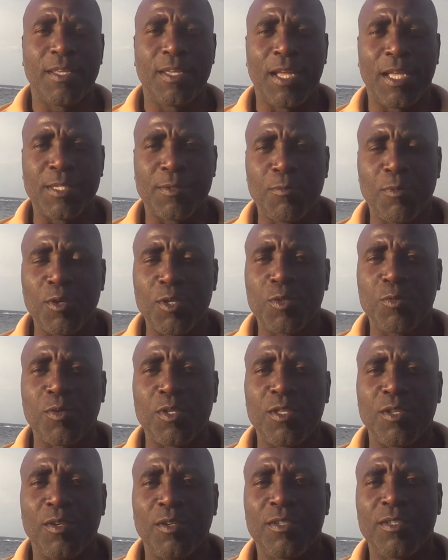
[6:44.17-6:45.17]
As most
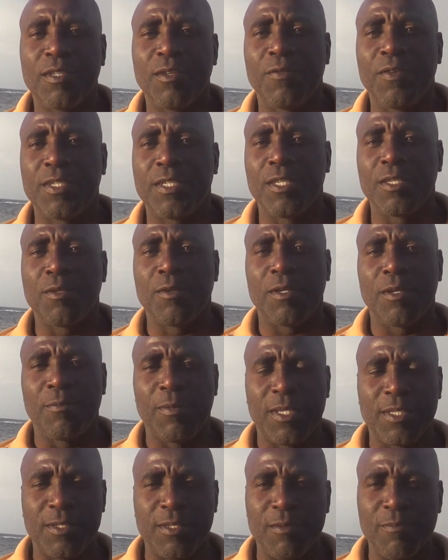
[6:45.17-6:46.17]
would know, the fishing
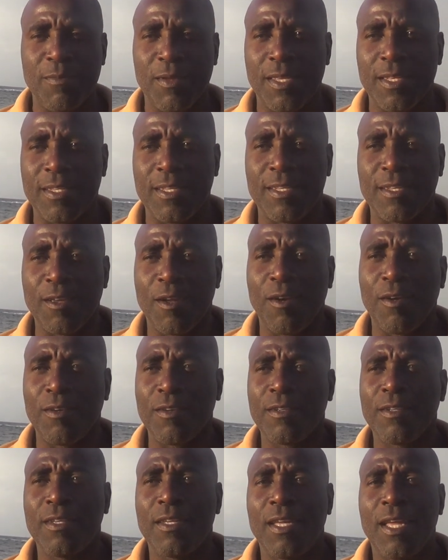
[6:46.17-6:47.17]
tournament in May did go
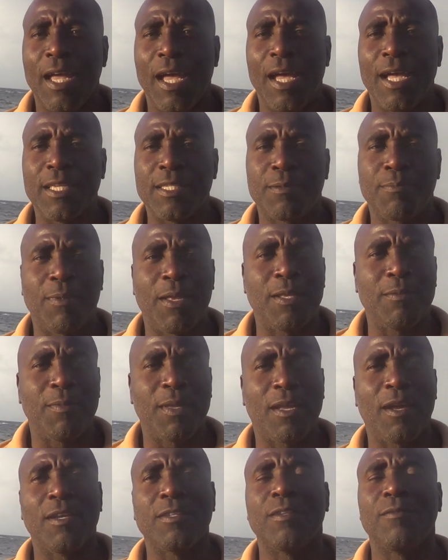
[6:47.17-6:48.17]
as planned
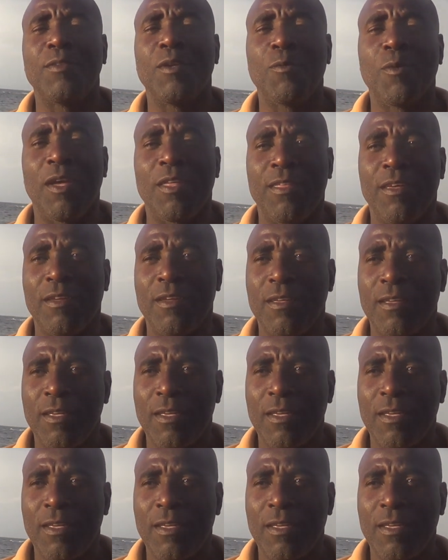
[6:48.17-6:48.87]
because of the weather.